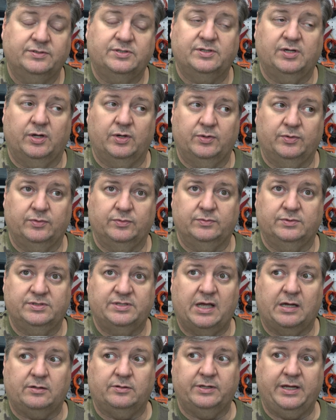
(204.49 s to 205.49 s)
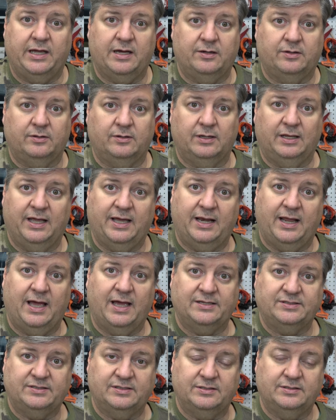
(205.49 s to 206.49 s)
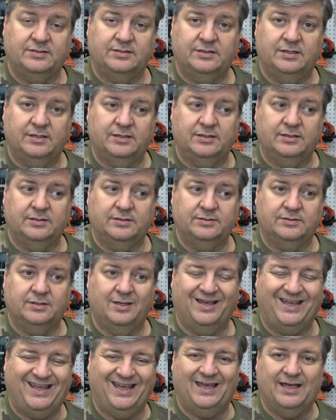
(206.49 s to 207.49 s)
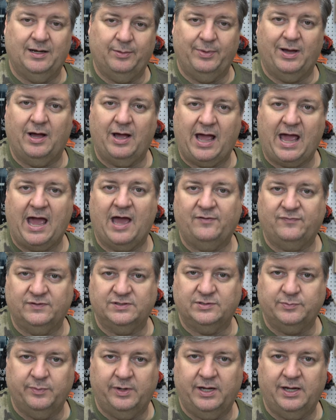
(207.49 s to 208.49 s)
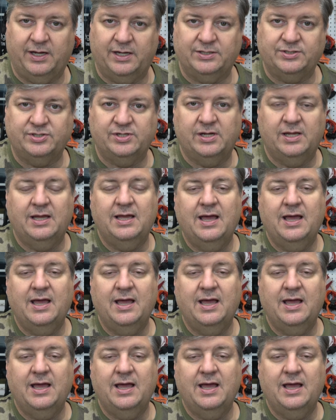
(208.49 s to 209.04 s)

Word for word: So cycle count on lead acids is again about half as much